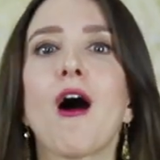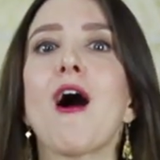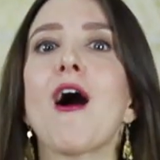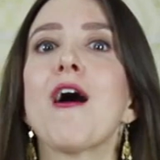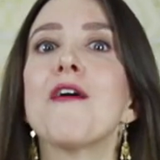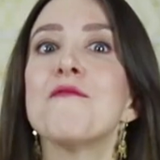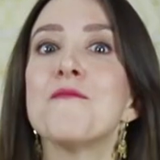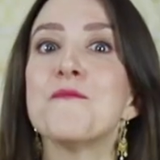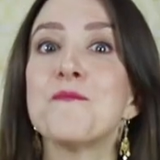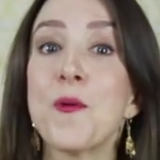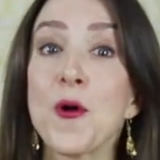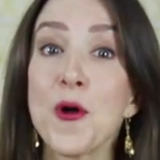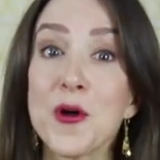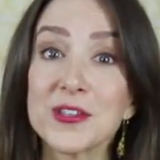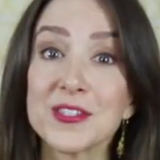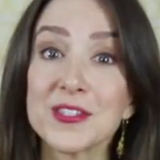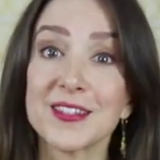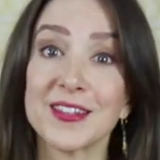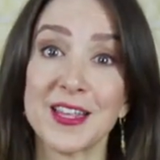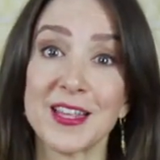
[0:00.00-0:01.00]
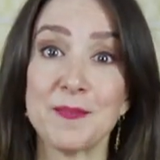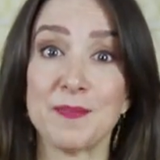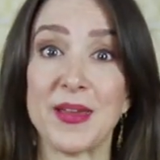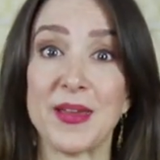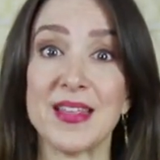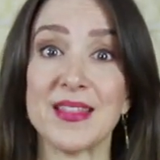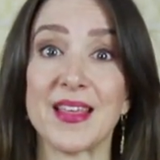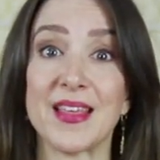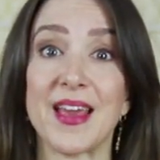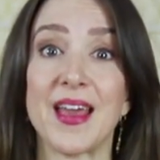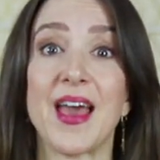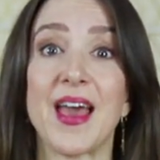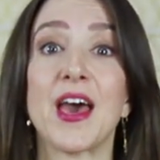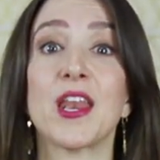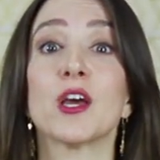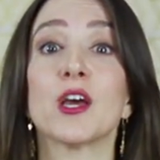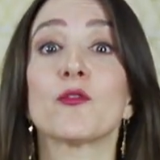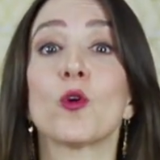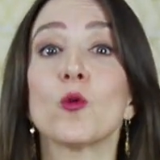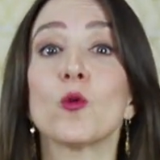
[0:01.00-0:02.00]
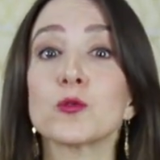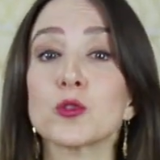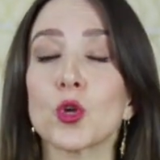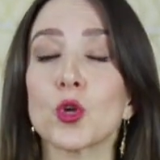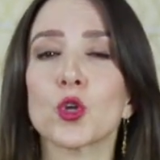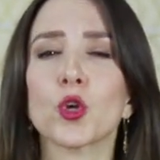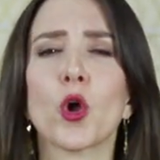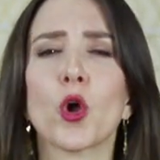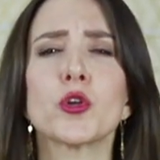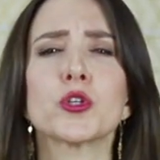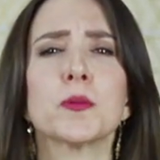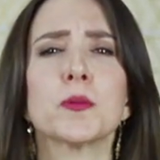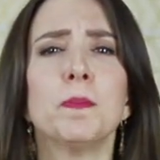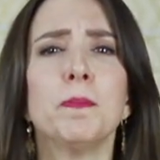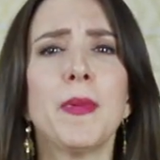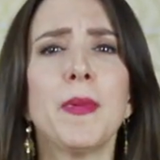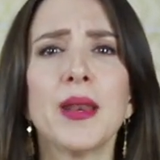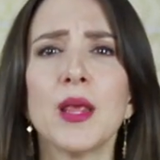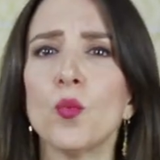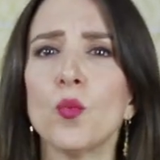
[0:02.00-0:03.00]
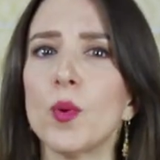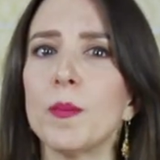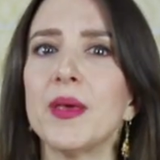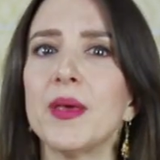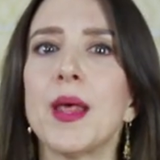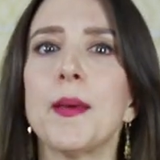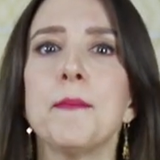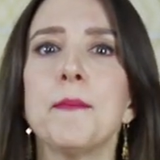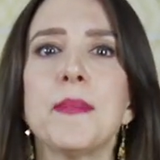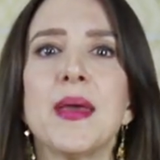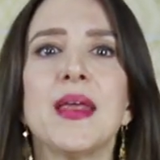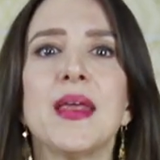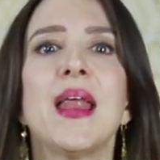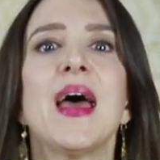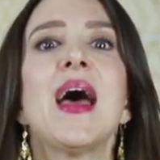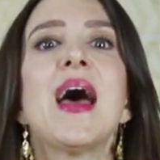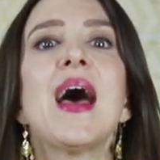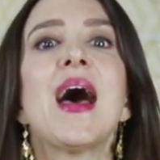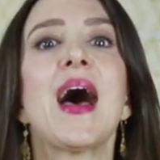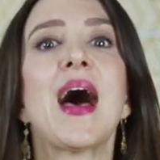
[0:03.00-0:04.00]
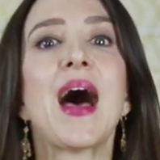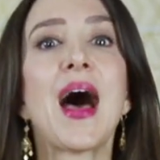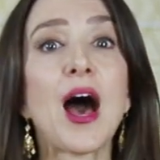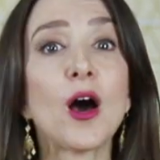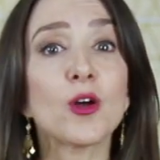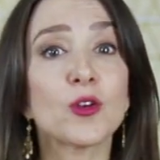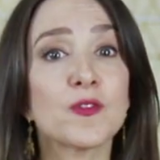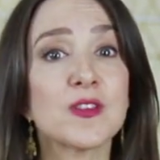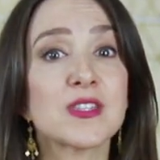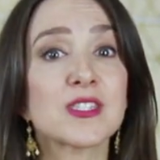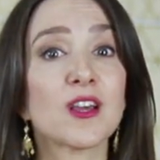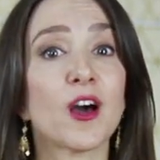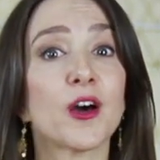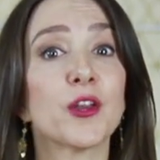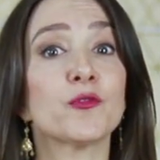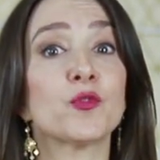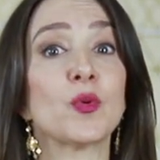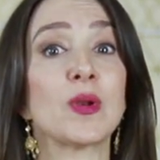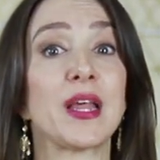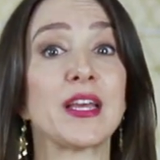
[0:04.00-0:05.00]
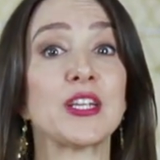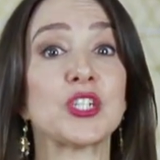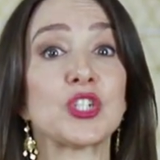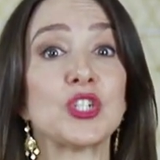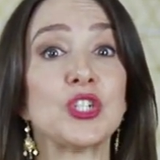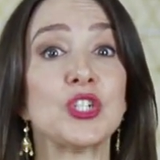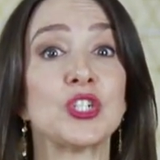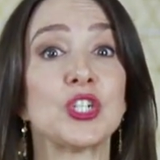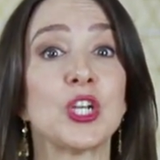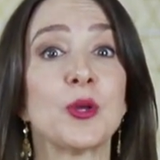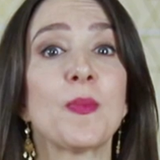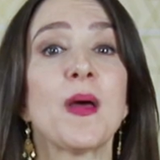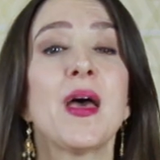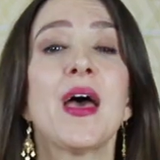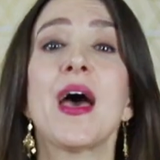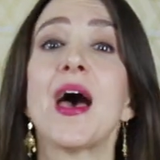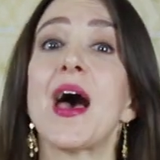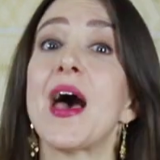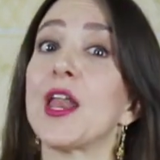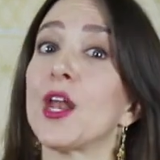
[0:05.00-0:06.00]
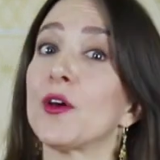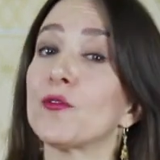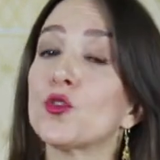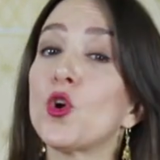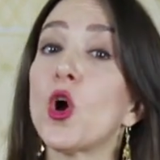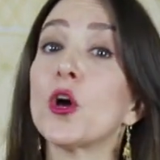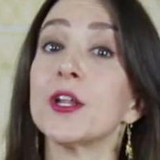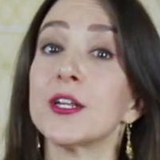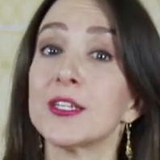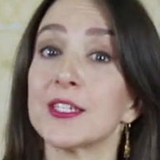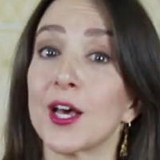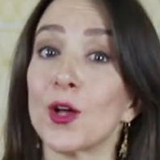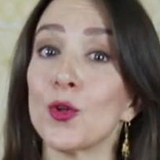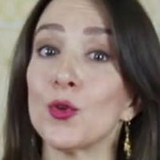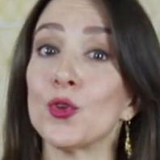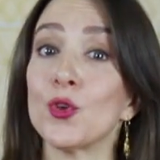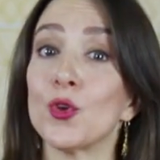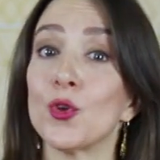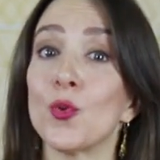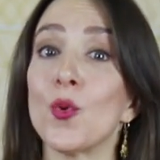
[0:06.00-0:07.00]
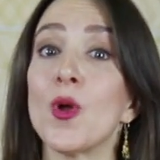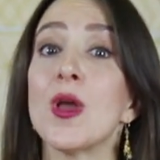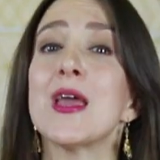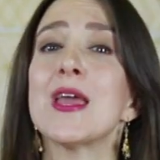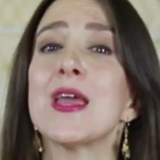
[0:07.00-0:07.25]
I've personally been there and I've also coached many women and men out of this kind of relationship. And I've got to tell you,